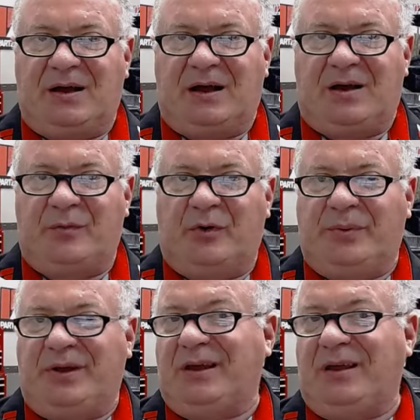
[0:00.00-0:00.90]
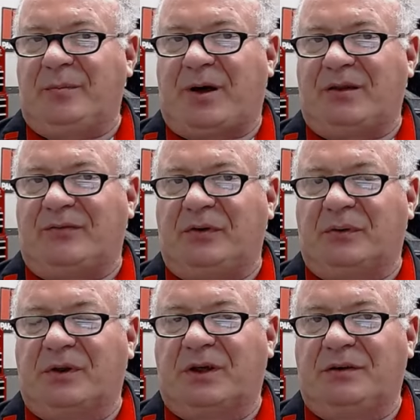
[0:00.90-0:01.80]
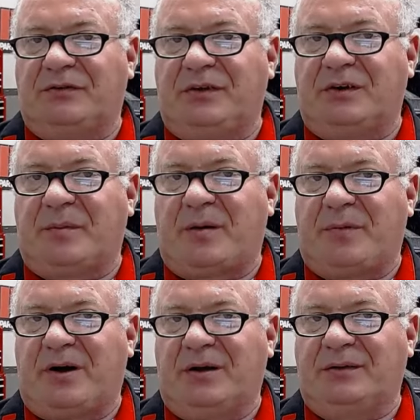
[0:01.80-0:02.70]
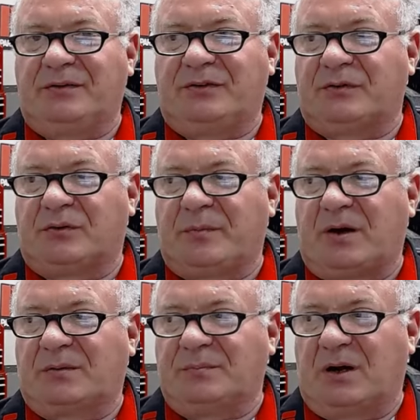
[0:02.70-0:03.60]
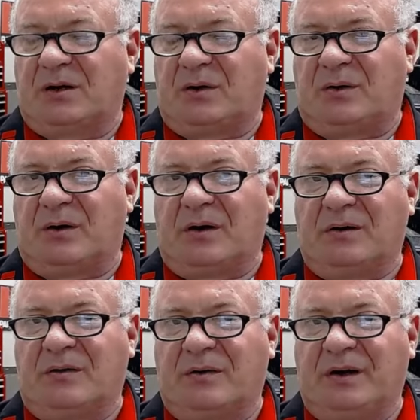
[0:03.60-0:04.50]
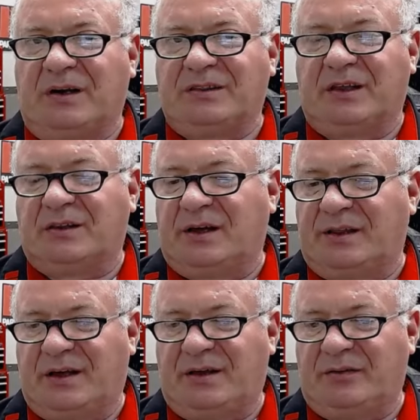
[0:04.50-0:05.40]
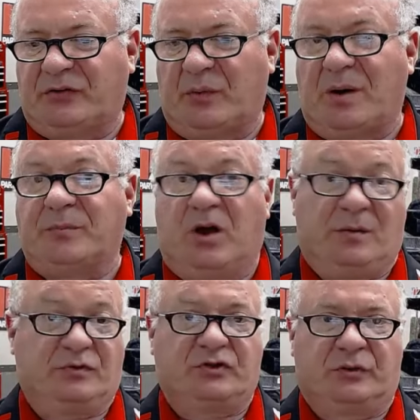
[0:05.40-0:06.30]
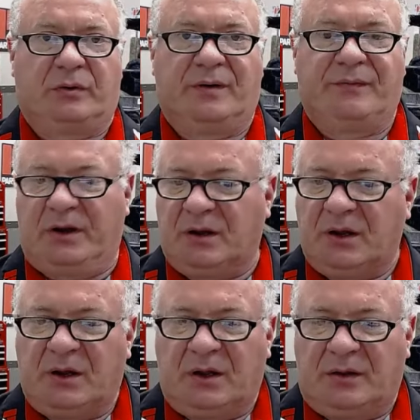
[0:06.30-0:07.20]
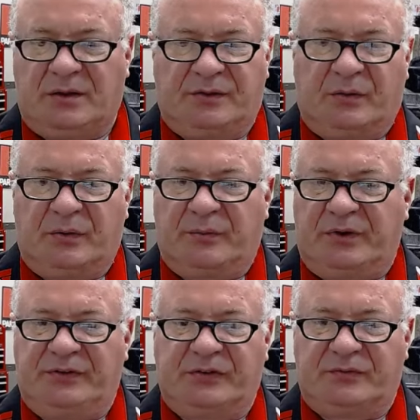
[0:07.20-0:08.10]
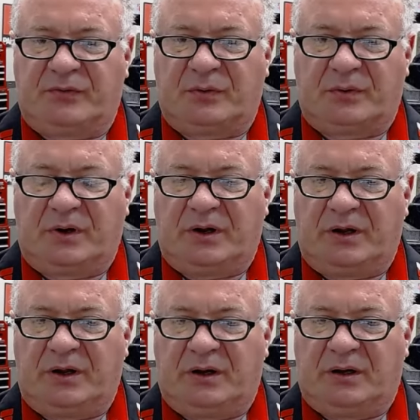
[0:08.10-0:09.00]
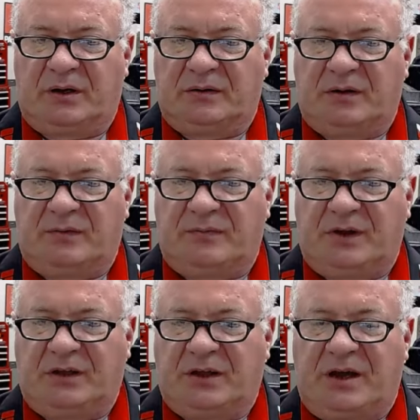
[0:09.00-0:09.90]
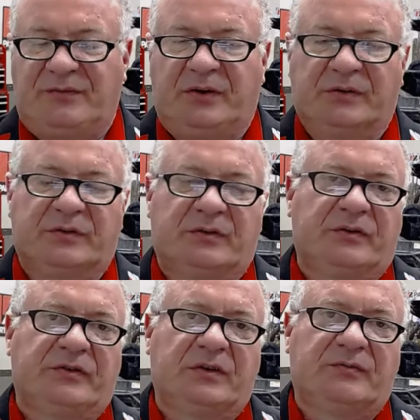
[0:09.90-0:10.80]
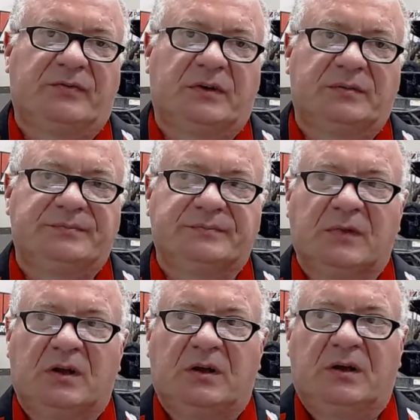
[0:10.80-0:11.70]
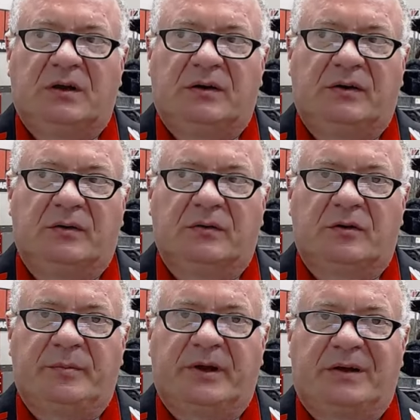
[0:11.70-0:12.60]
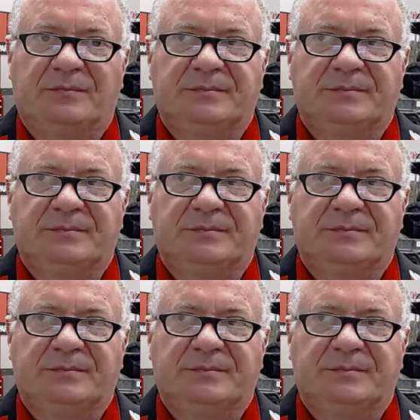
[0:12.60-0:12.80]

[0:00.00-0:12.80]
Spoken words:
I'm real picky about the fuel that goes into my bikes or my car or anything like that, so I'm sure of it. The only reason for a inline filter is if you're a little bit